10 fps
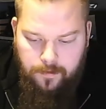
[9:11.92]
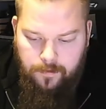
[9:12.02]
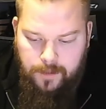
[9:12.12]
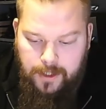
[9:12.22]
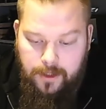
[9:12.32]

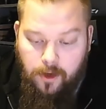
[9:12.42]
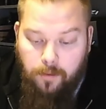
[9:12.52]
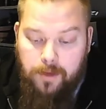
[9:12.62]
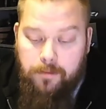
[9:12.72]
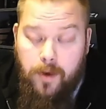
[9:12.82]
We need the
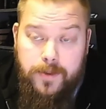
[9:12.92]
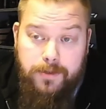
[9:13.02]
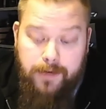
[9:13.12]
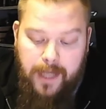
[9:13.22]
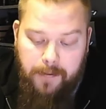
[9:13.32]
Goblin
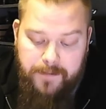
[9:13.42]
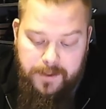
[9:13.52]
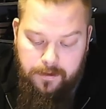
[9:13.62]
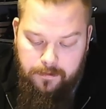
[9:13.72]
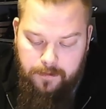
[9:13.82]
Mercenary
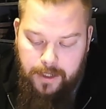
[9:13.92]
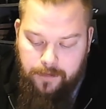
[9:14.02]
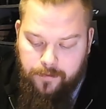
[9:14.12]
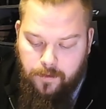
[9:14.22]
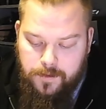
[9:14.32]
Captain, and
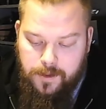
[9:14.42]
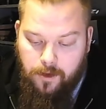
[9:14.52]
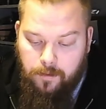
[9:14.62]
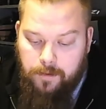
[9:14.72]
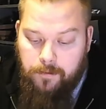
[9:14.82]
of course the
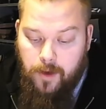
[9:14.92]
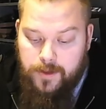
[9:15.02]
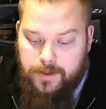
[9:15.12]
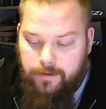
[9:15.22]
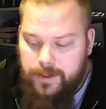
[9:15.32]
Goblin
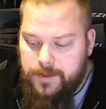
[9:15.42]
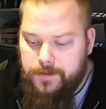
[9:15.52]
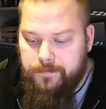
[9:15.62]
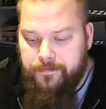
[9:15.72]
Mercenaries.